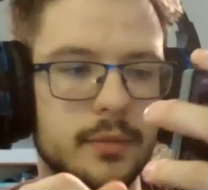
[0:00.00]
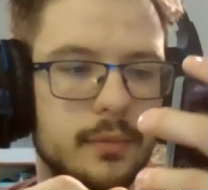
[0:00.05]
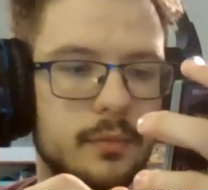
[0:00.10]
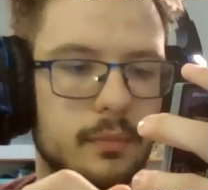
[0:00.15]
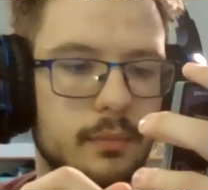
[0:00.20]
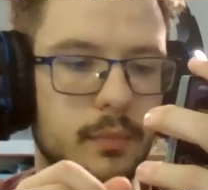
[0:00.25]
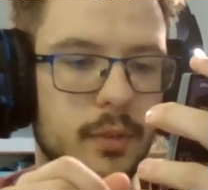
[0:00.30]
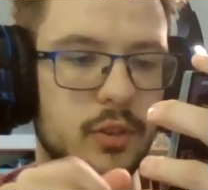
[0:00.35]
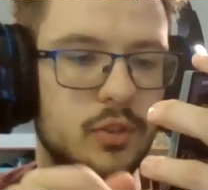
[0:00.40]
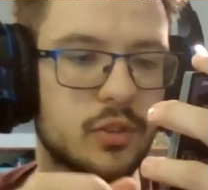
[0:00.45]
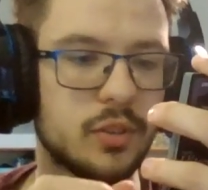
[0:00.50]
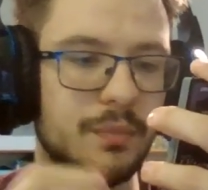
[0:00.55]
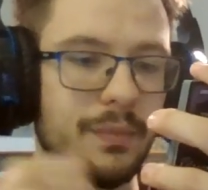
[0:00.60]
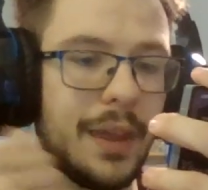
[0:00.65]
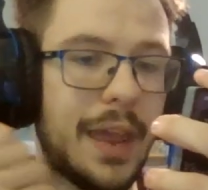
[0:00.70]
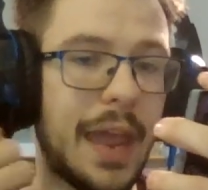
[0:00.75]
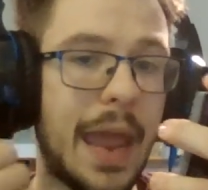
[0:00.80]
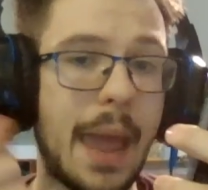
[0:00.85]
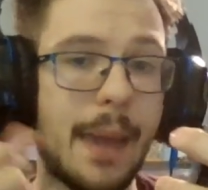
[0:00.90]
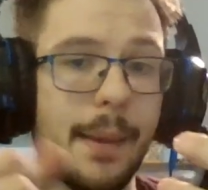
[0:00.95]
It means it
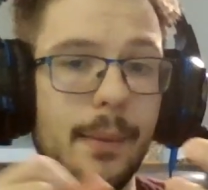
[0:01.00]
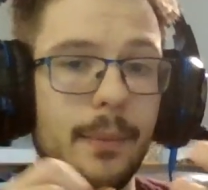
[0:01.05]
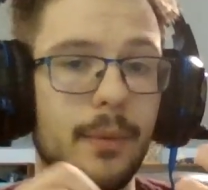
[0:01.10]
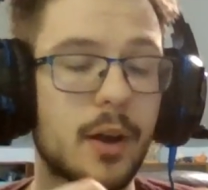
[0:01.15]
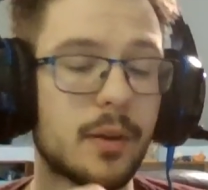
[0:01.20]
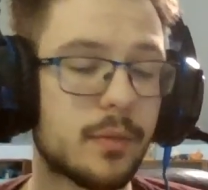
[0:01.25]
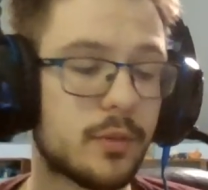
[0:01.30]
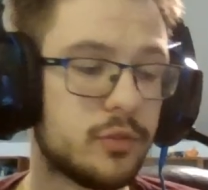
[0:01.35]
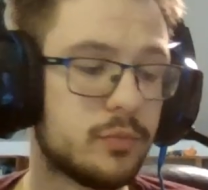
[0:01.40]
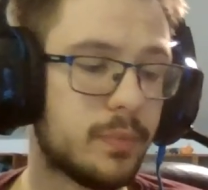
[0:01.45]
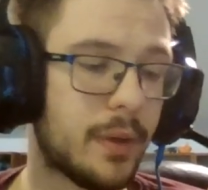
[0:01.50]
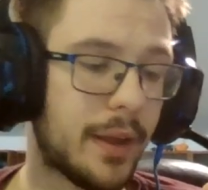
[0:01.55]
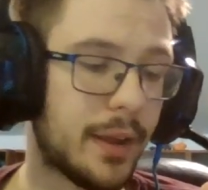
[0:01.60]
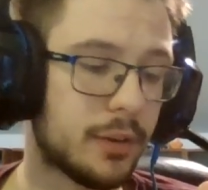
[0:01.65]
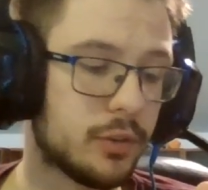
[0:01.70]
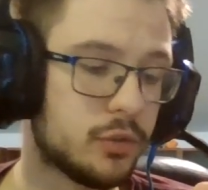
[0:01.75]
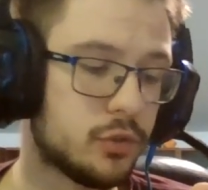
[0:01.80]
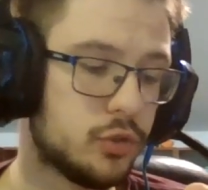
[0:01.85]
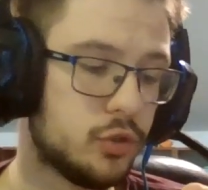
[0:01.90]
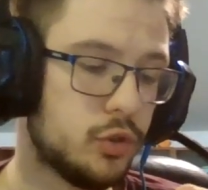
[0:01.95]
can't be blocked by
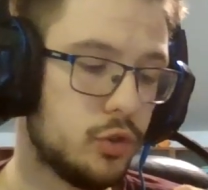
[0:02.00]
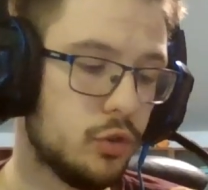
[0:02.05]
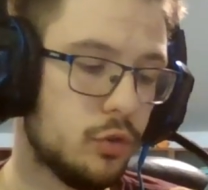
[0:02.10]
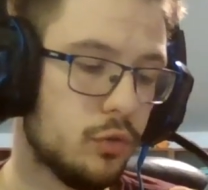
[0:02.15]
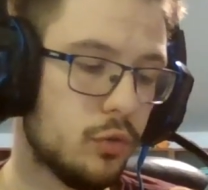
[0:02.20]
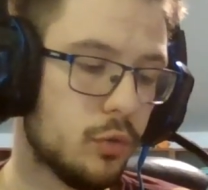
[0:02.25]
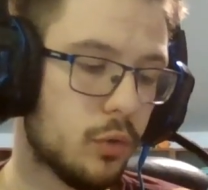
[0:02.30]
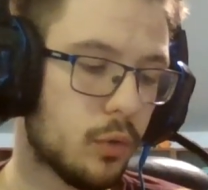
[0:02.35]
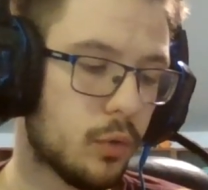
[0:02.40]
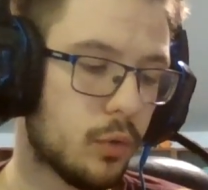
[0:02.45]
2,